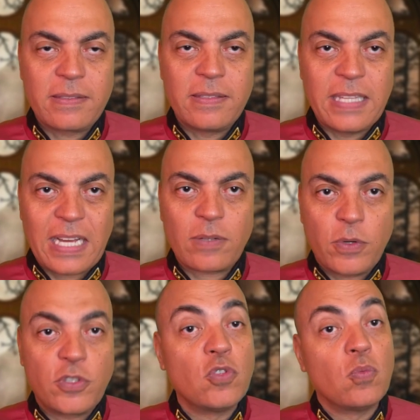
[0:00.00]
that
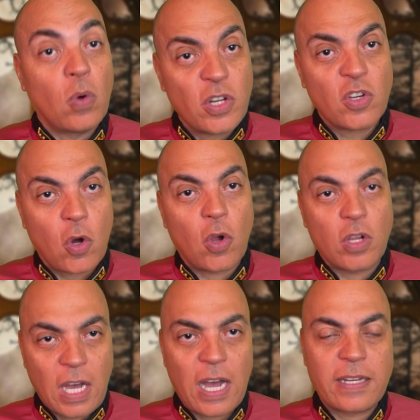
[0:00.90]
what you want to
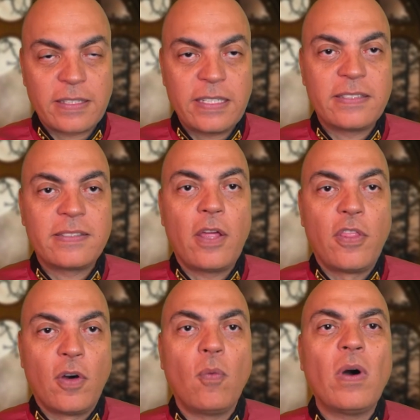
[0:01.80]
call God is
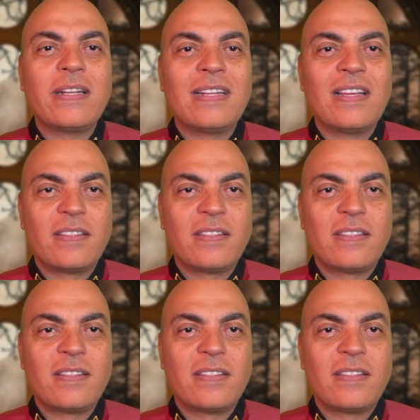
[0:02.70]
the one,